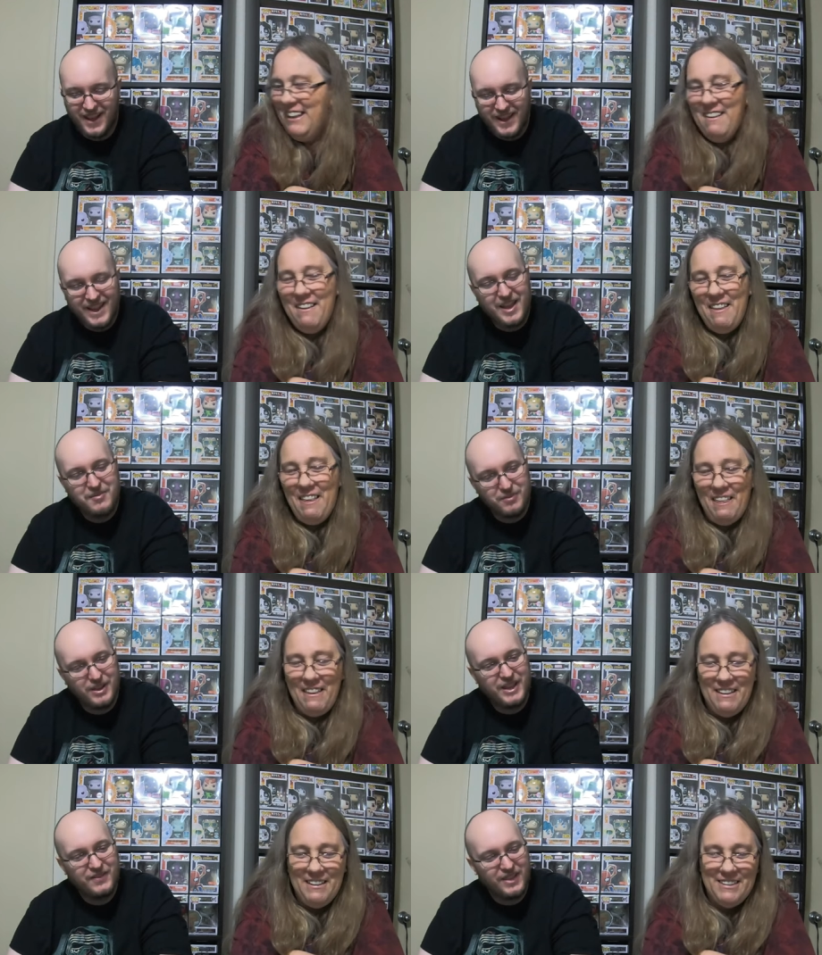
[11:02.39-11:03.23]
Speaker 1: I can't
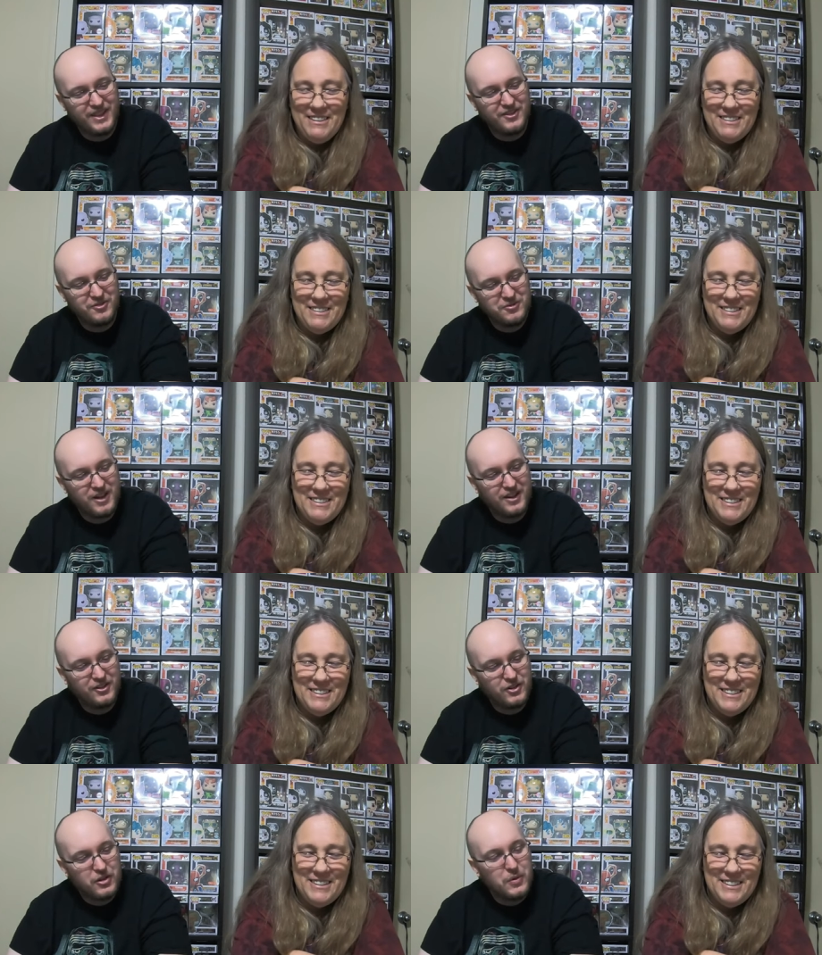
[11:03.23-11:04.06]
believe that you
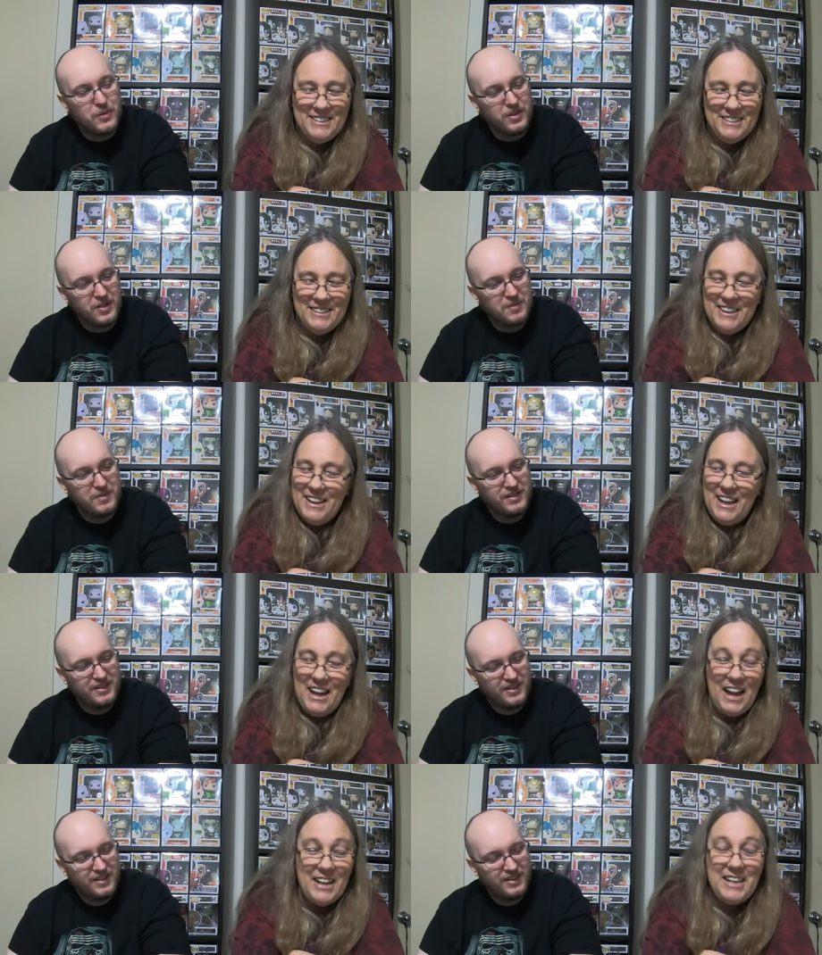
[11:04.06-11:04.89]
got two of them.
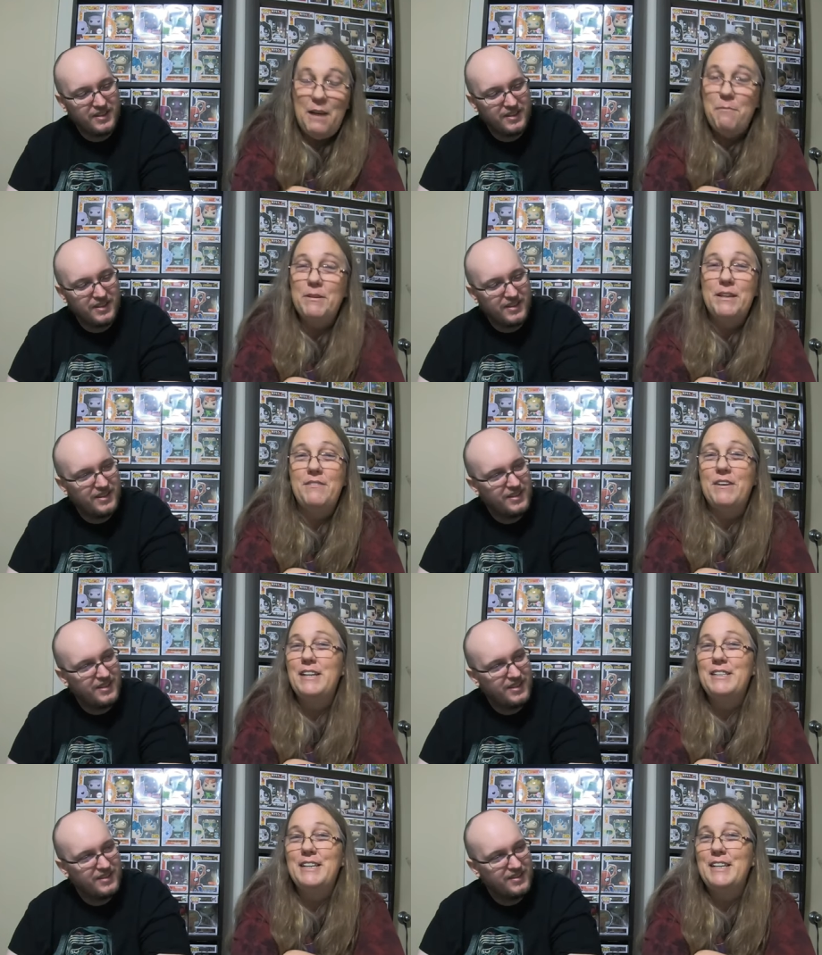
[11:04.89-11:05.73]
Speaker 2: I can't believe
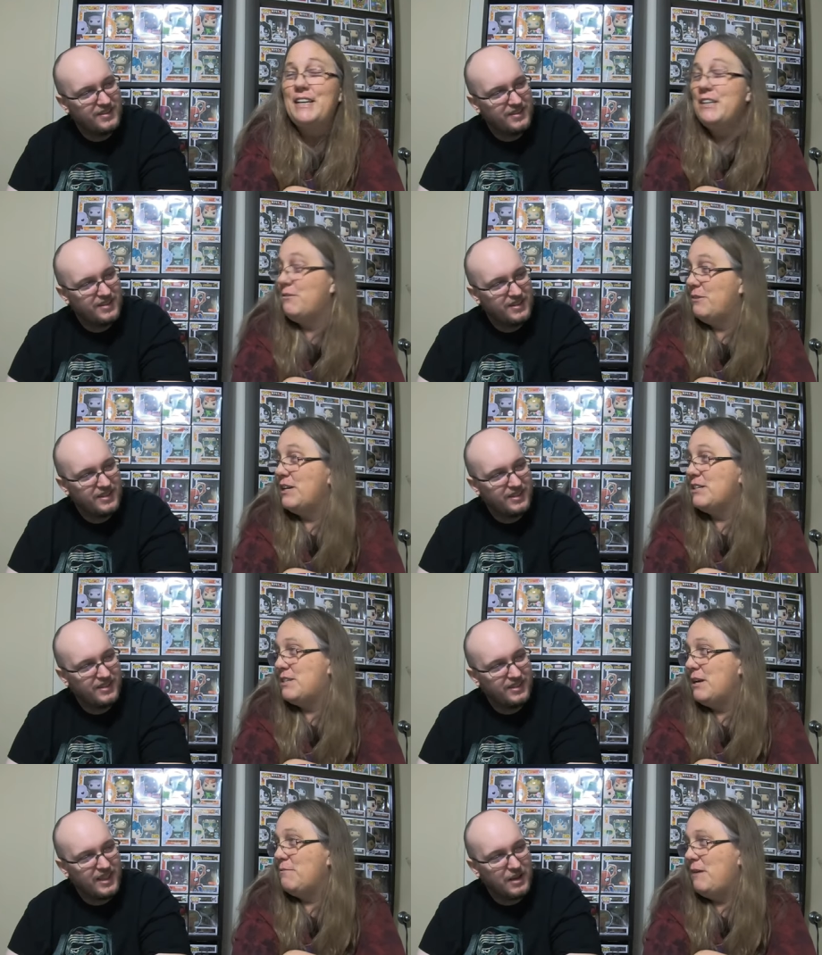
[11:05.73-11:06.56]
I did either. When I
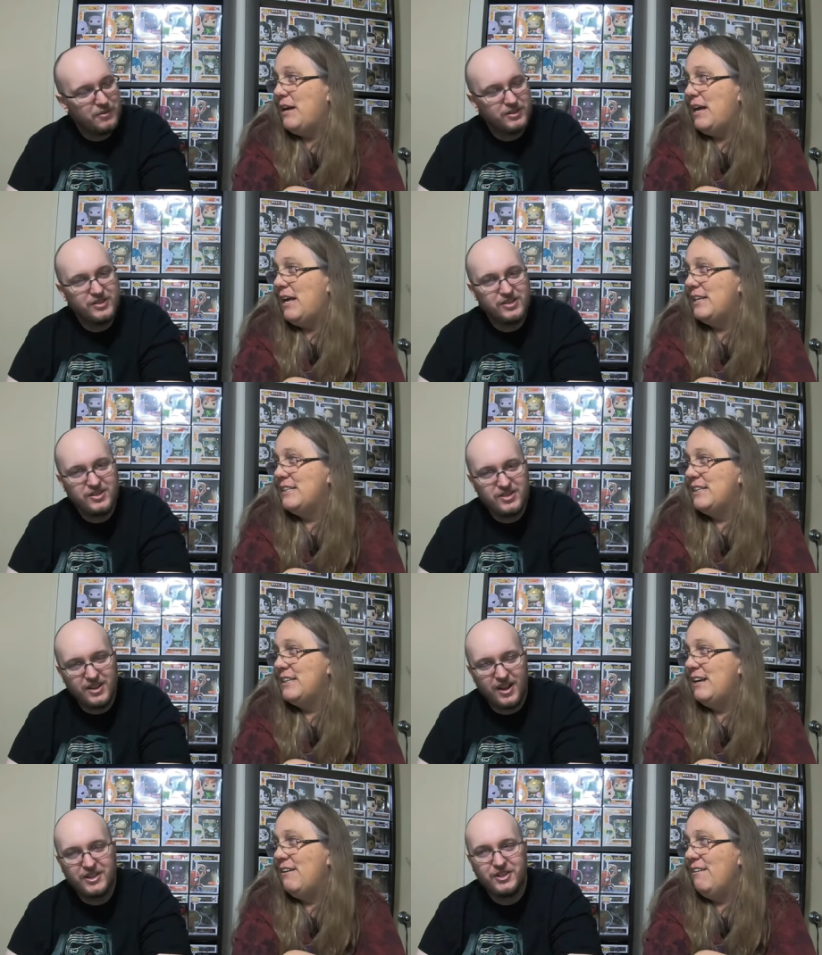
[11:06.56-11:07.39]
stuck
Speaker 1: that my hand in
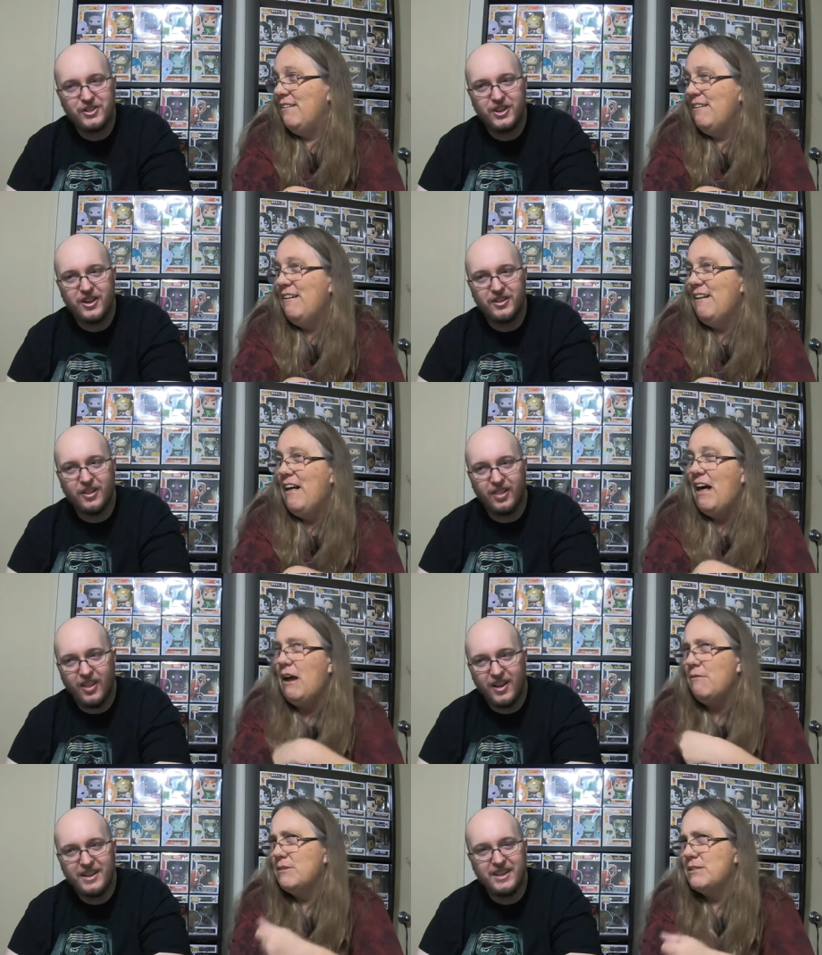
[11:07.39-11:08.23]
there,
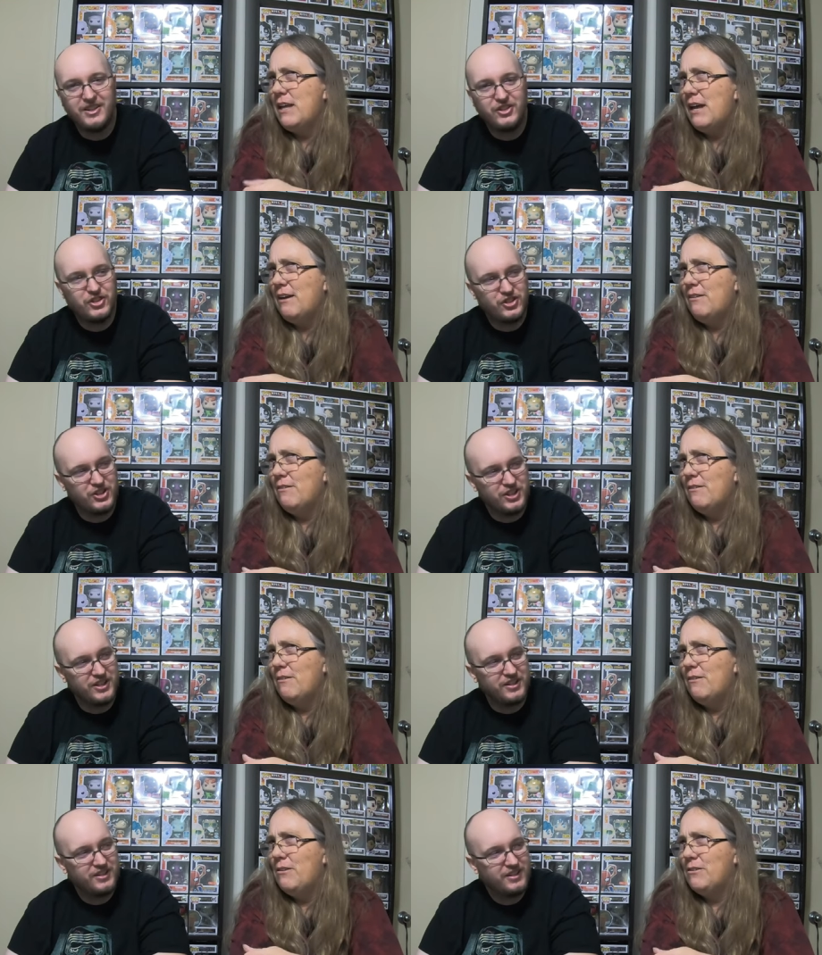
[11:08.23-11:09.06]
I was like,
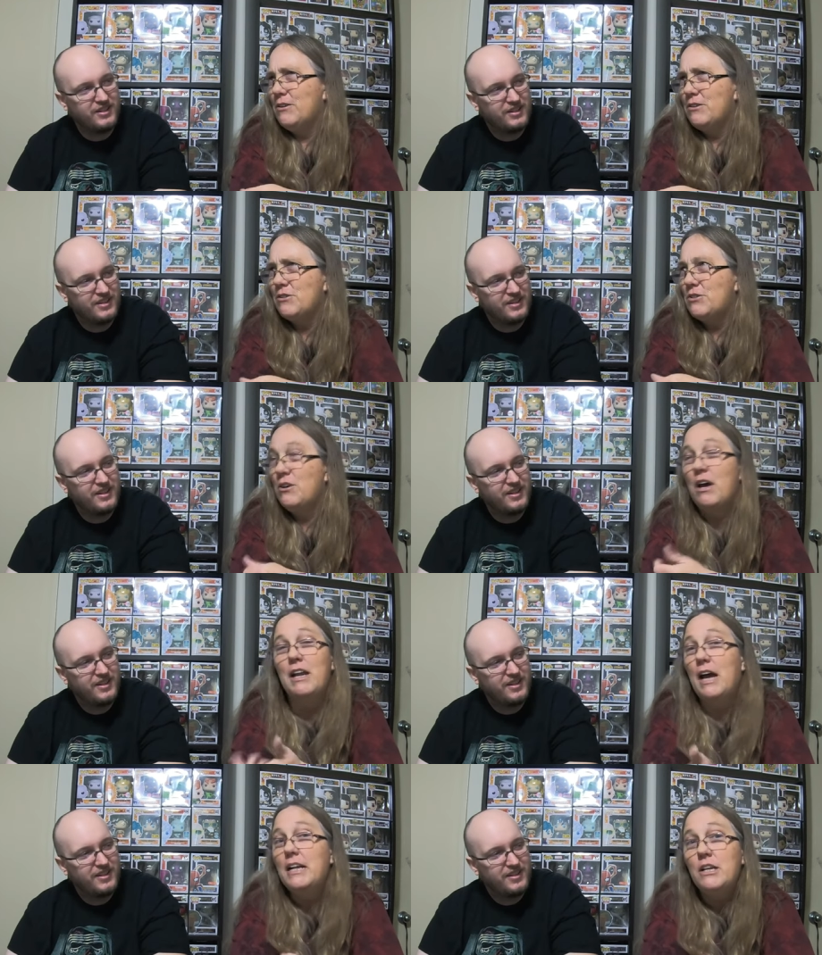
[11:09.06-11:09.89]
cheat.
Speaker 2: There's two.
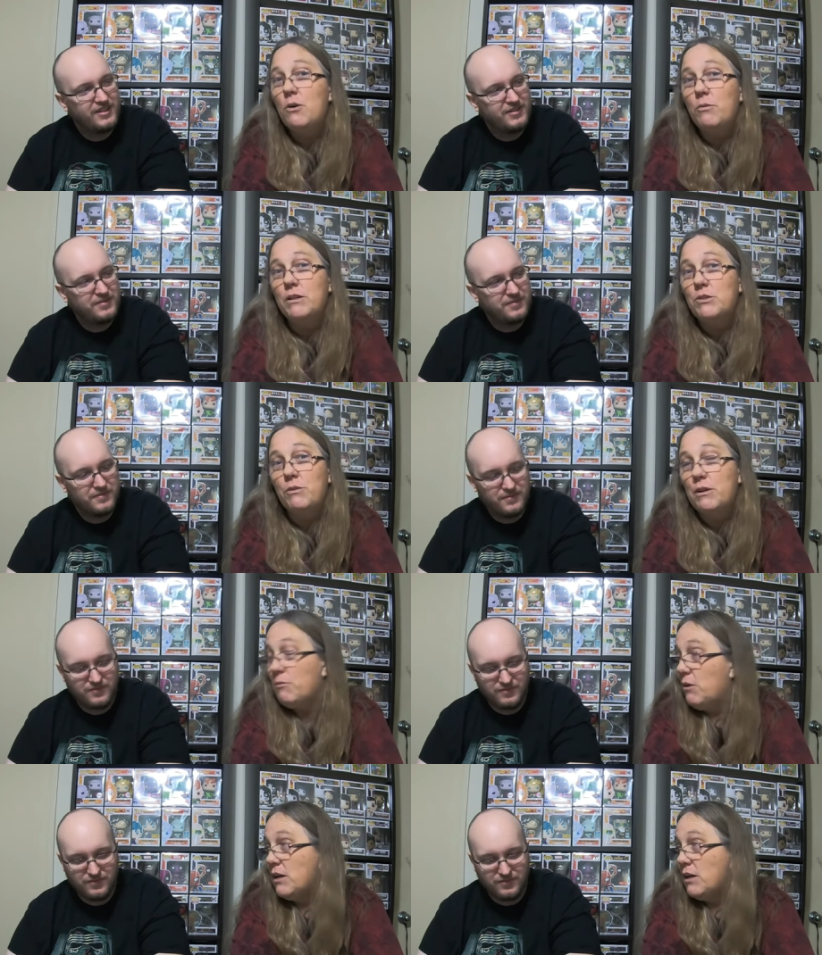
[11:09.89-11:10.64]
And I didn't know which one it